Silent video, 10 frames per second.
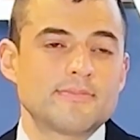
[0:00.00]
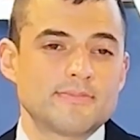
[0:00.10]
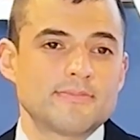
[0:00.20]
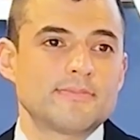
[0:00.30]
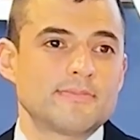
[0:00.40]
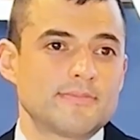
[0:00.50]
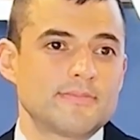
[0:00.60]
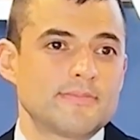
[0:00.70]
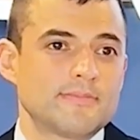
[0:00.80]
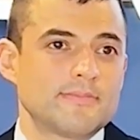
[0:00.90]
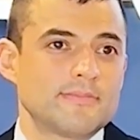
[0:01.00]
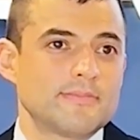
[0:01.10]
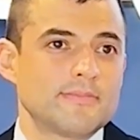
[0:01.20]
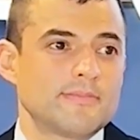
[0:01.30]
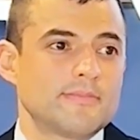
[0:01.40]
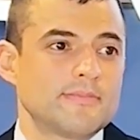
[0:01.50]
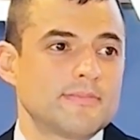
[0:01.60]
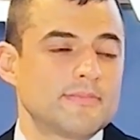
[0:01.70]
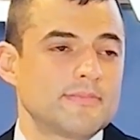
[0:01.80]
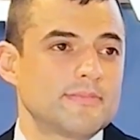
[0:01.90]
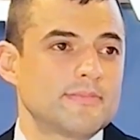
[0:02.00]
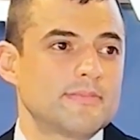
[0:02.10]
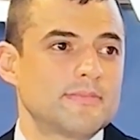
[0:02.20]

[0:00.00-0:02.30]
(not speaking)